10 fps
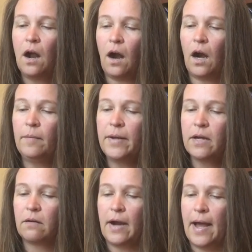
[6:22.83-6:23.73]
Hermit
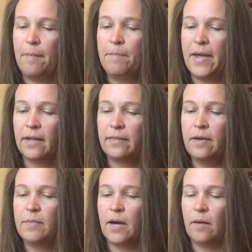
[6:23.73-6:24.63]
Crab picked
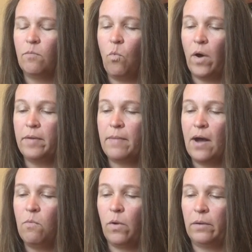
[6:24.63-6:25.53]
them up one
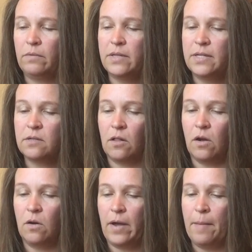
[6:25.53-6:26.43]
by one with his
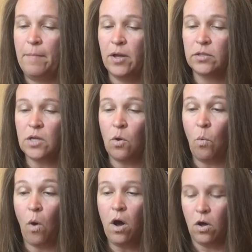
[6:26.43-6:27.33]
claw and built a
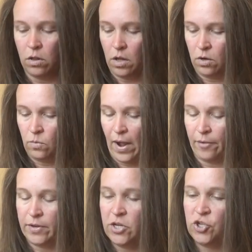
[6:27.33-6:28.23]
wall
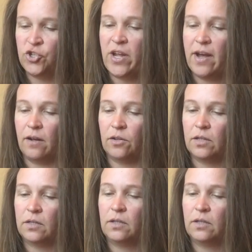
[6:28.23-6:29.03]
around his shell.